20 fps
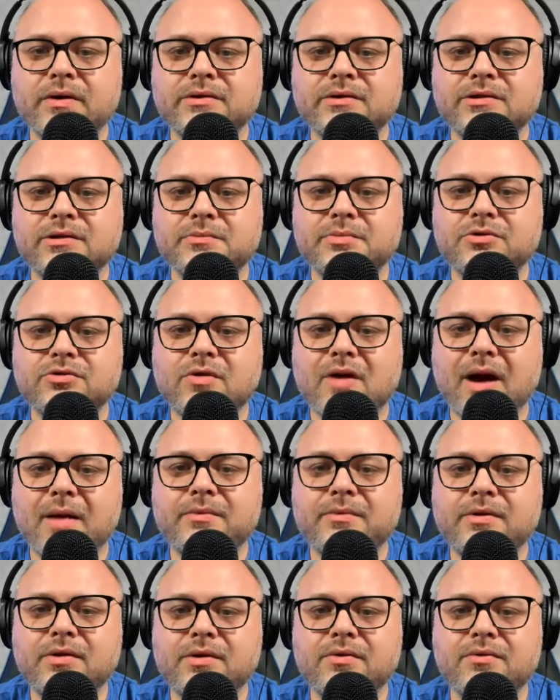
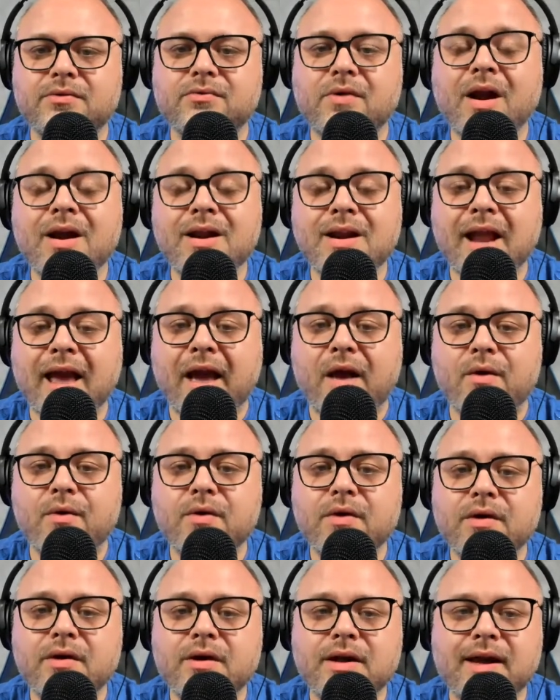subscribe to you right now
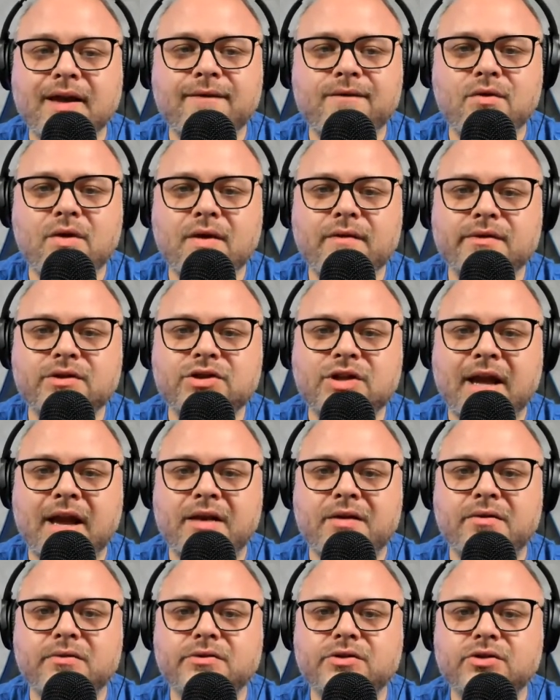if you have a
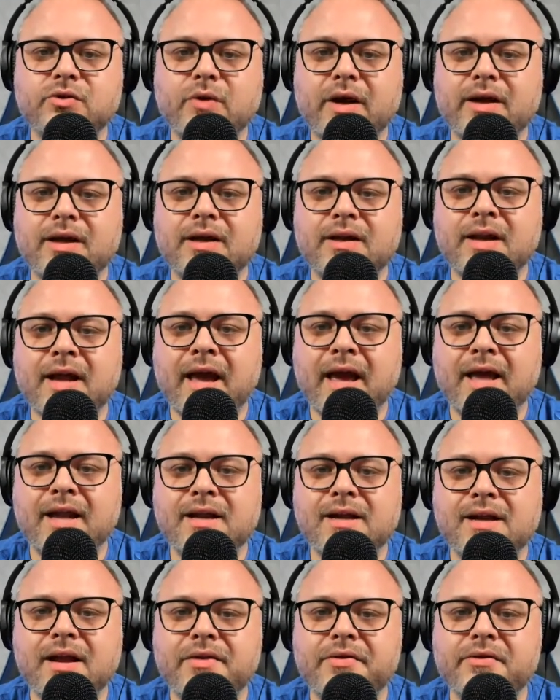channel, so I can add
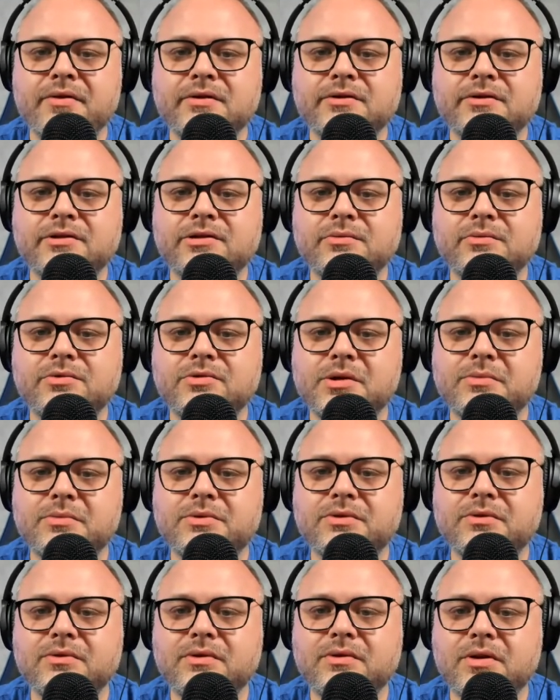another
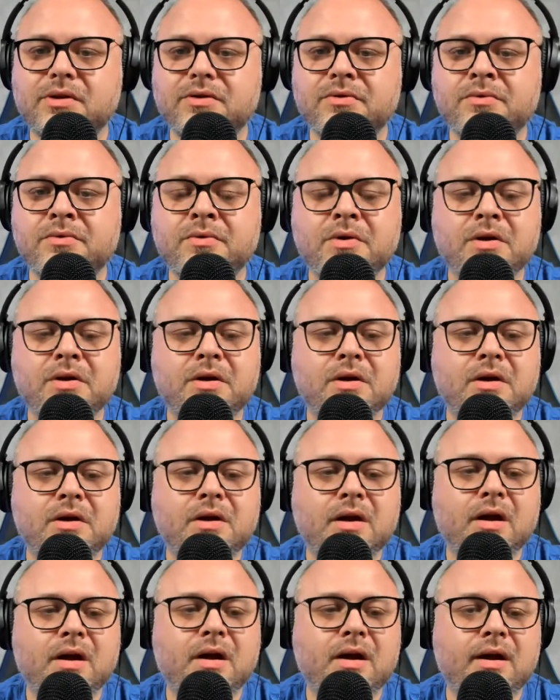subscription to you.
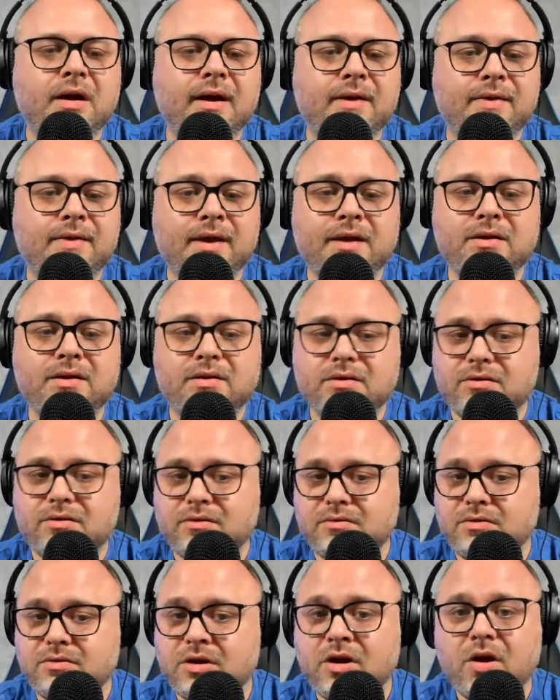And then,
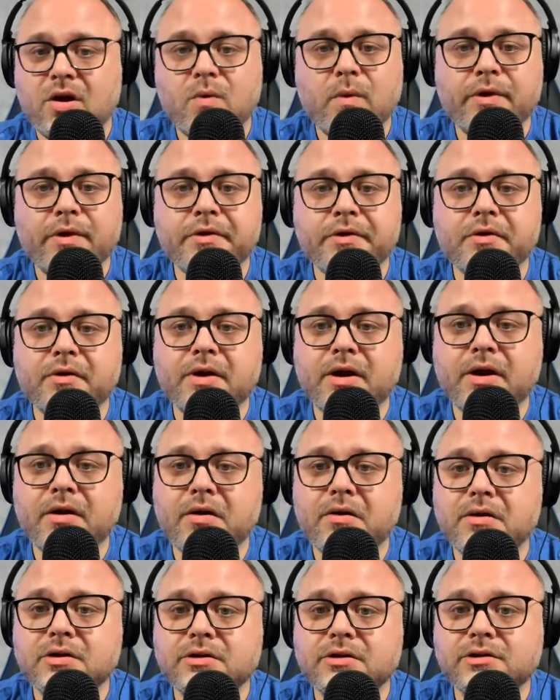while you're
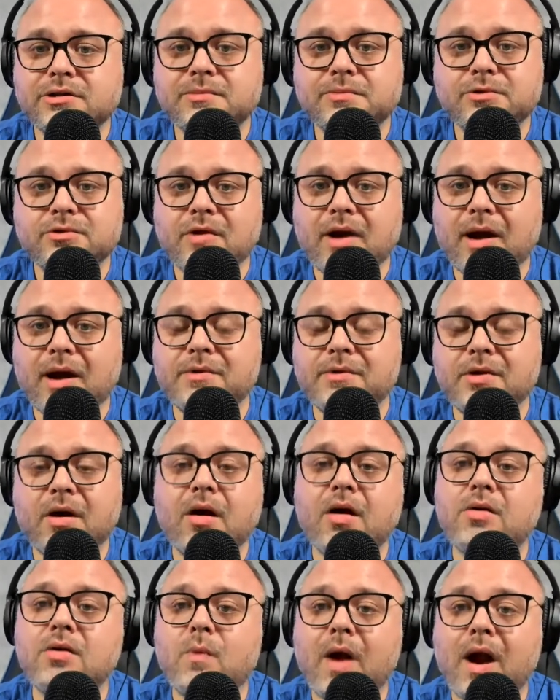here, subscribe to
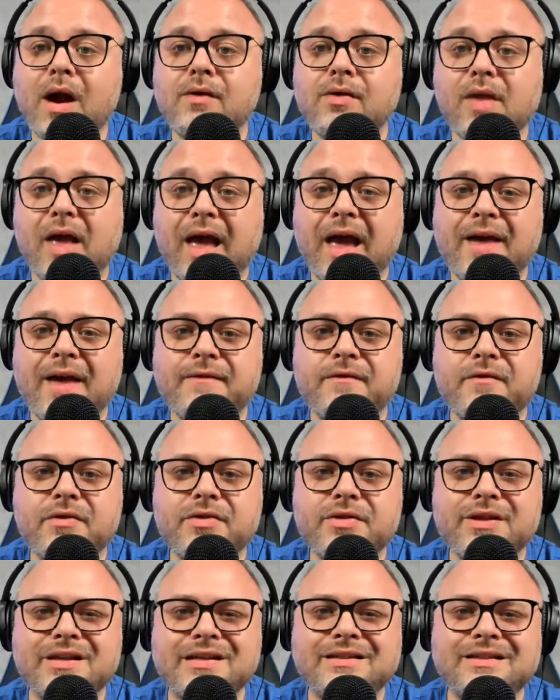Hardwired Live.
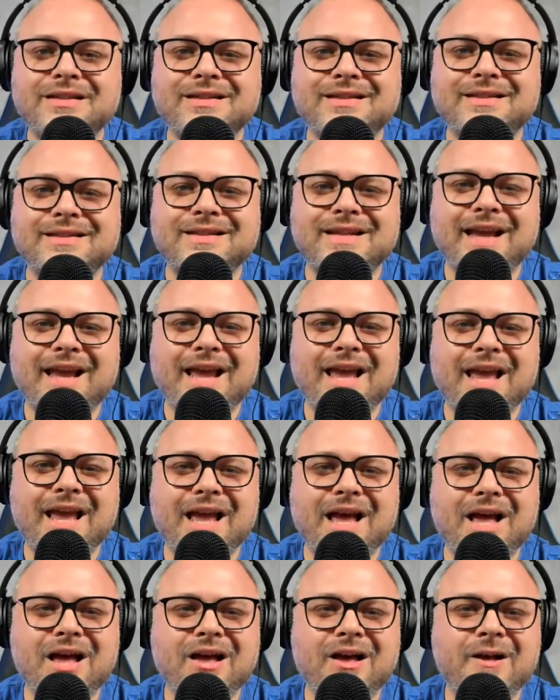This is
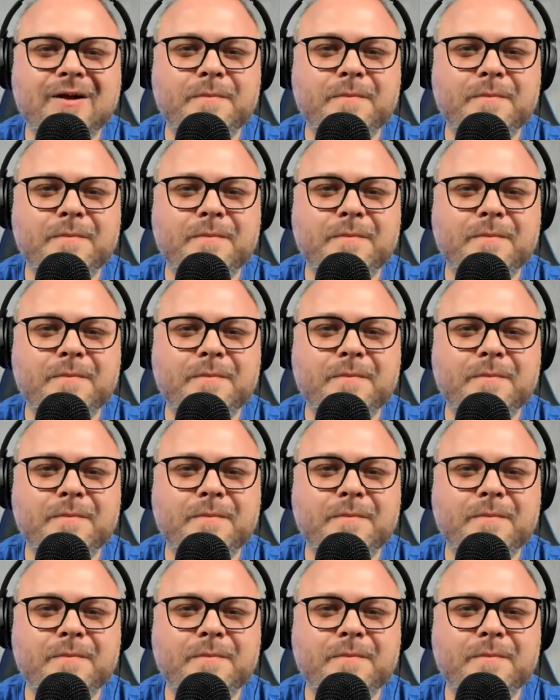an